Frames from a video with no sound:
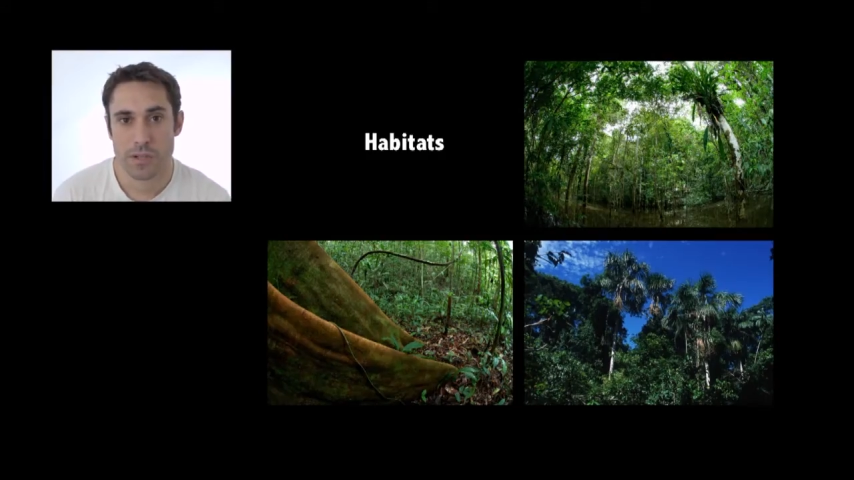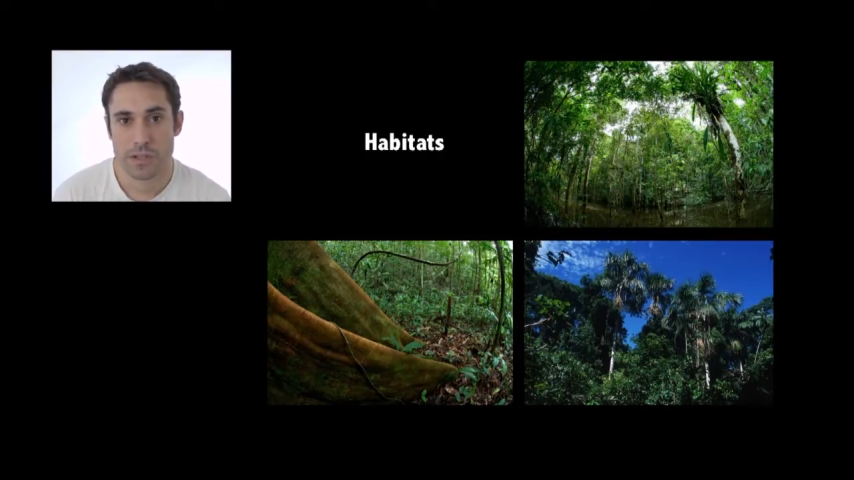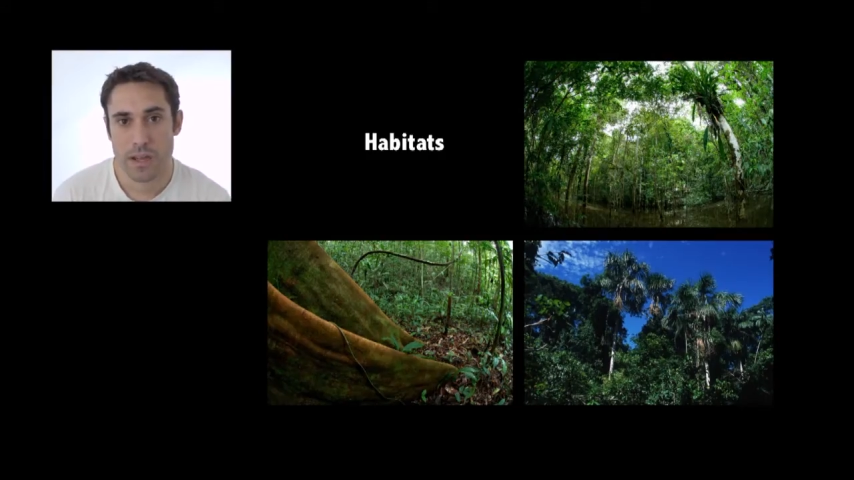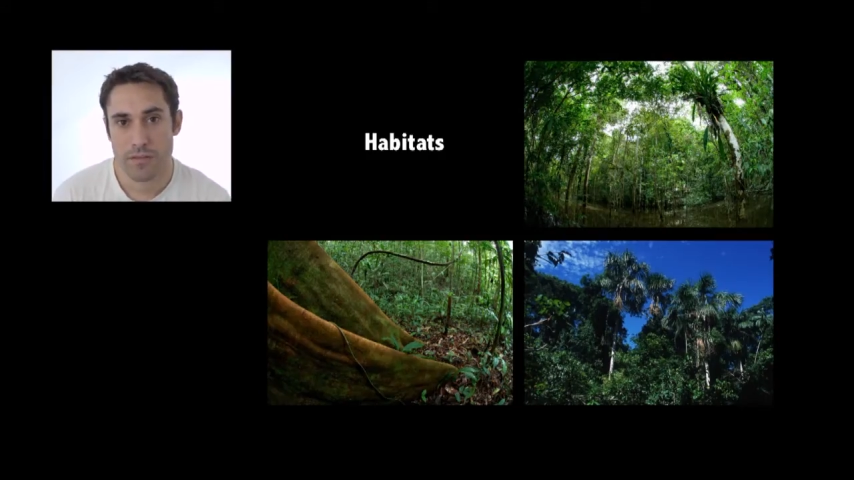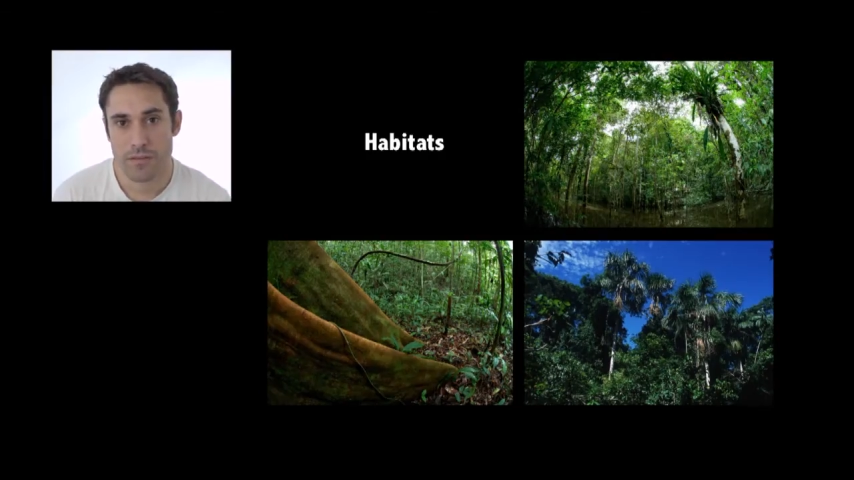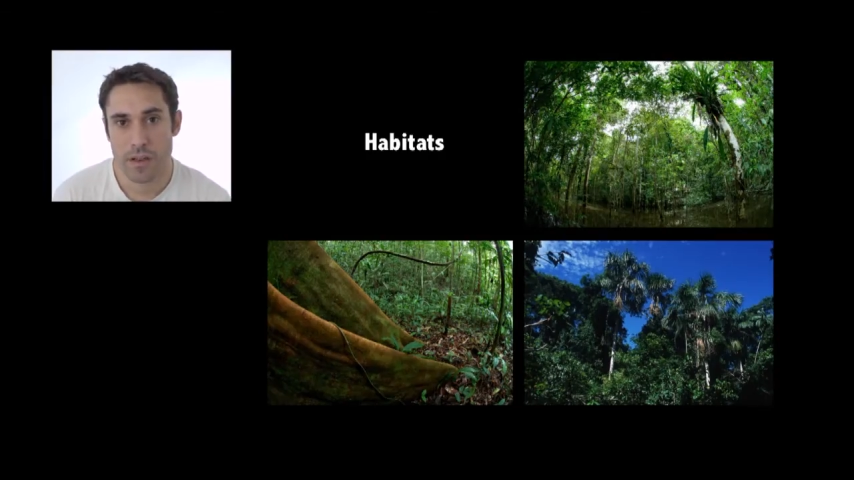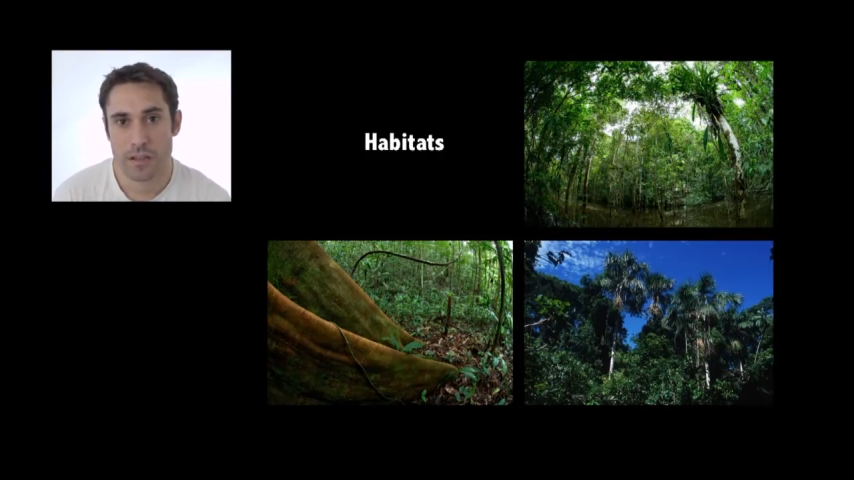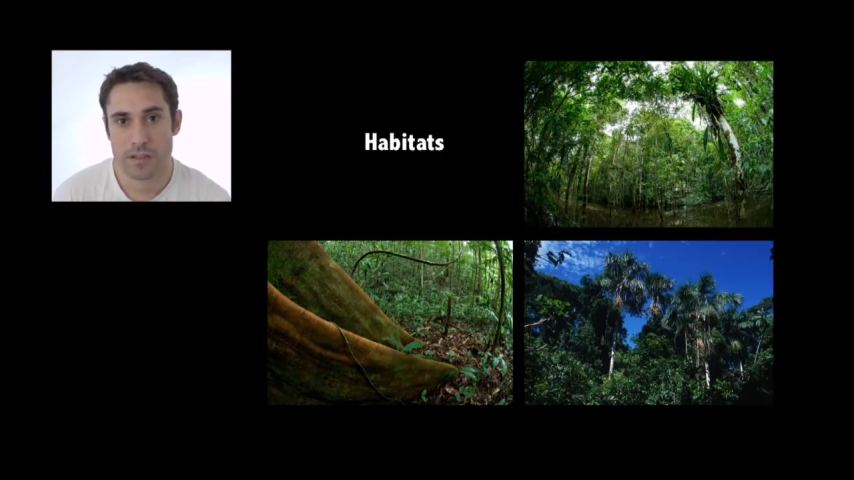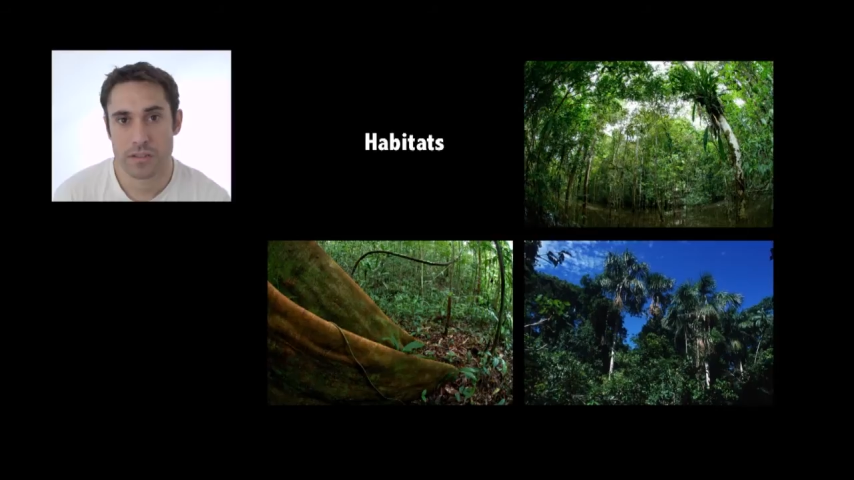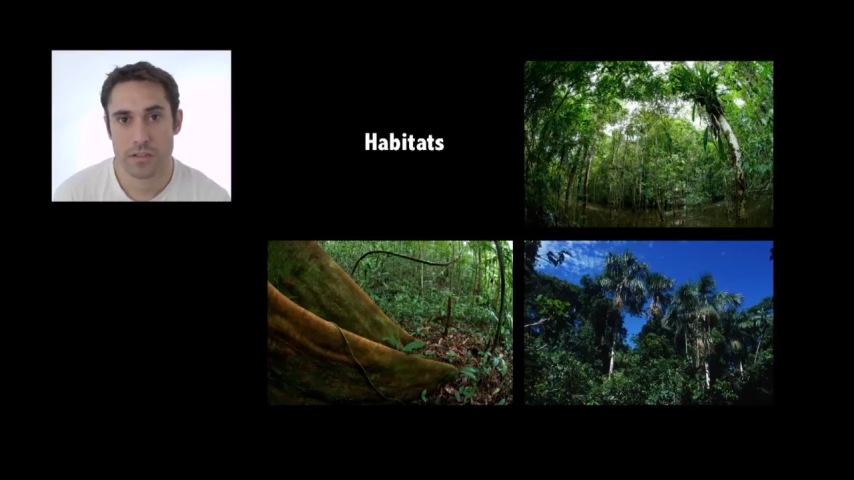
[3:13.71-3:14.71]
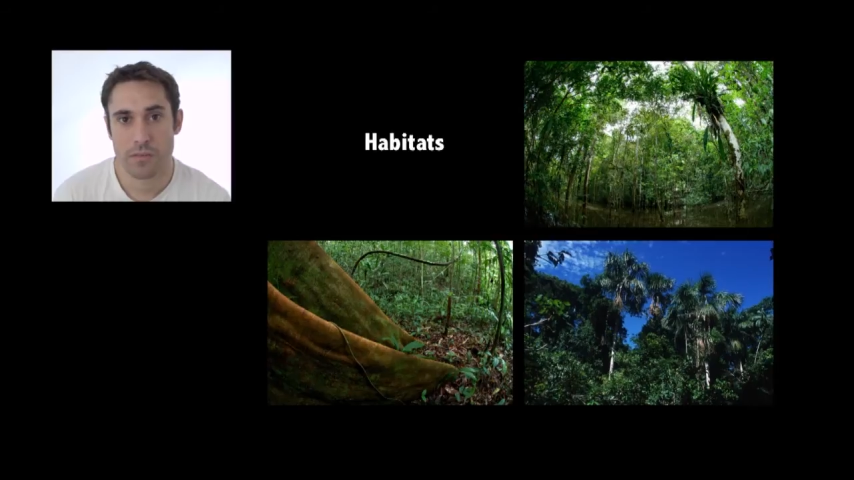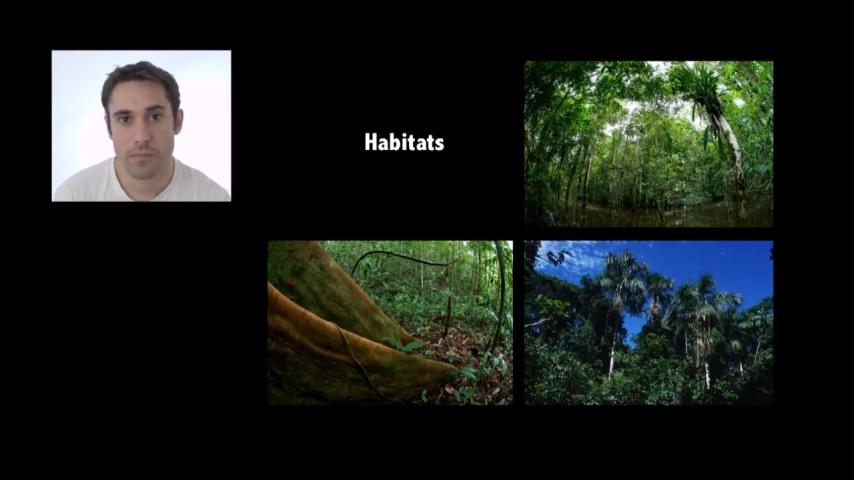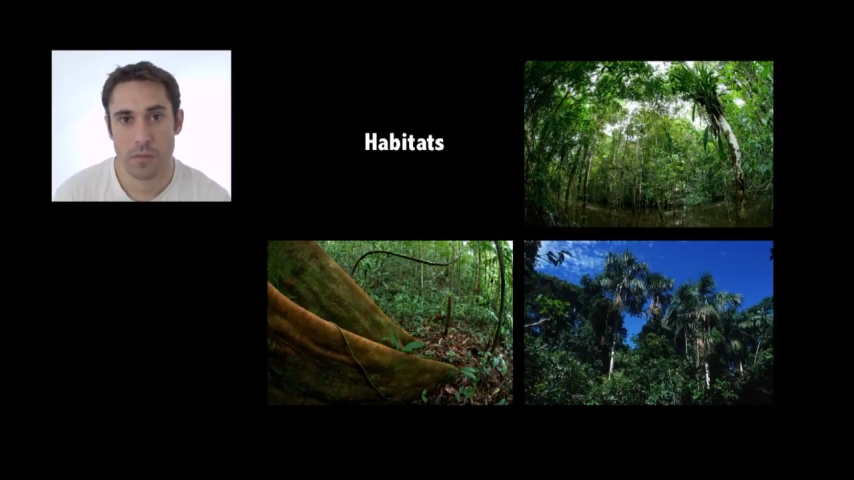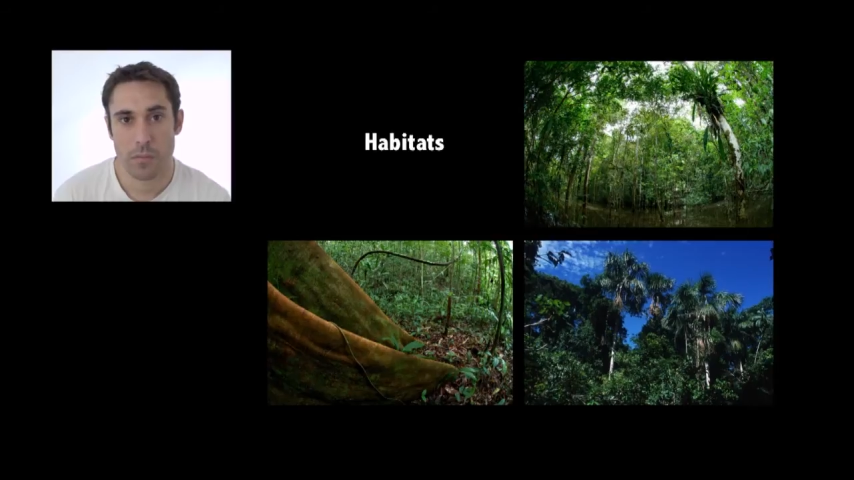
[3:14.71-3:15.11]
which never floods.